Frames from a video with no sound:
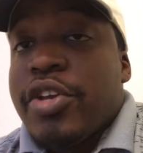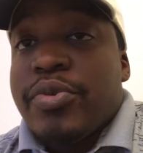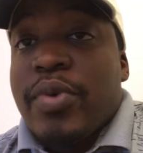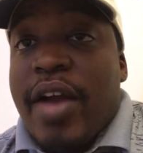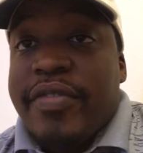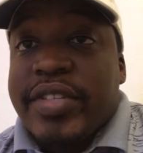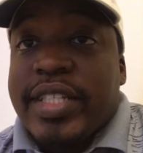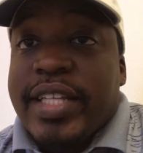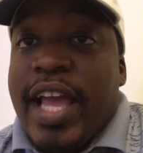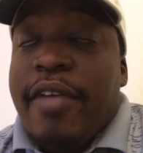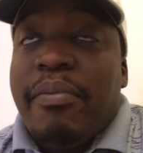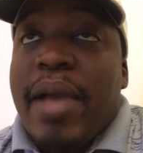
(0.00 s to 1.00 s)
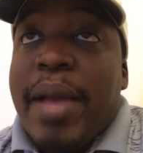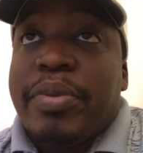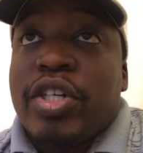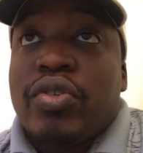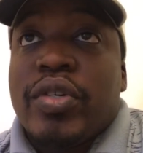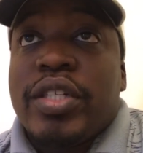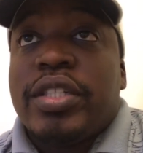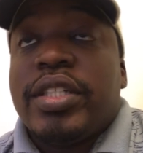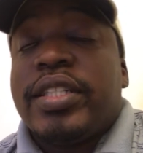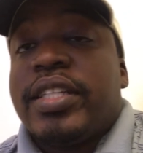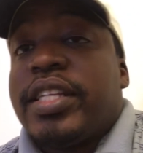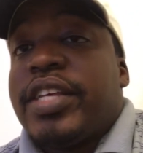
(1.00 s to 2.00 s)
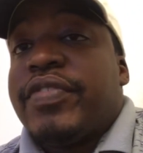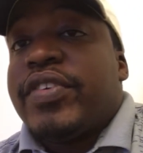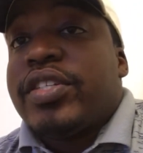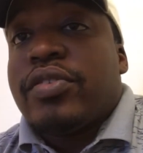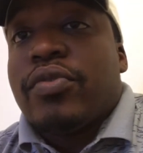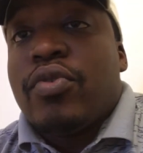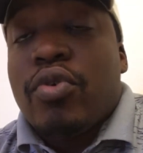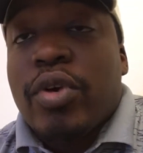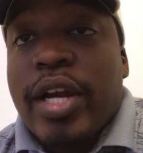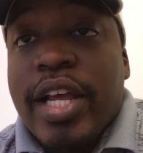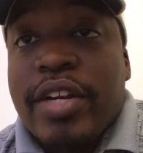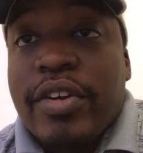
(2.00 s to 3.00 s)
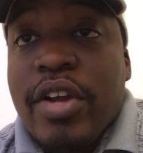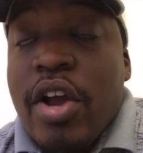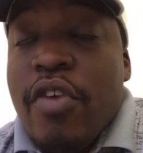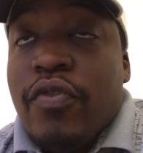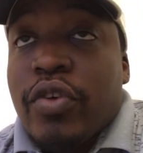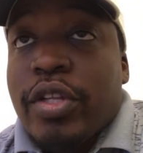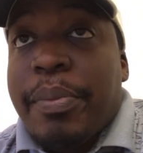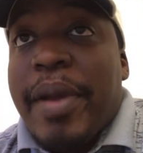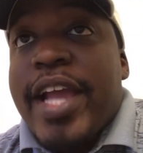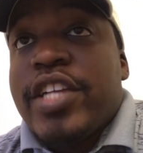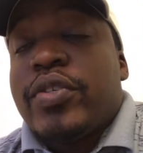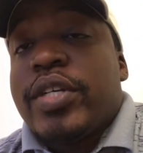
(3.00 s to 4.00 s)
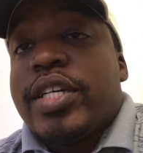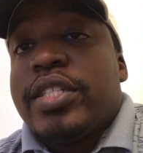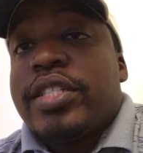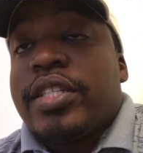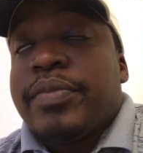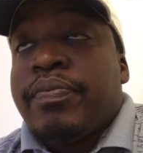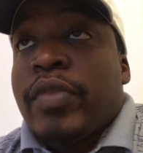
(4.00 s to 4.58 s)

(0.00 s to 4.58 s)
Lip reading: You obviously have Matt Patricia, the defensive coordinator for the Patriots.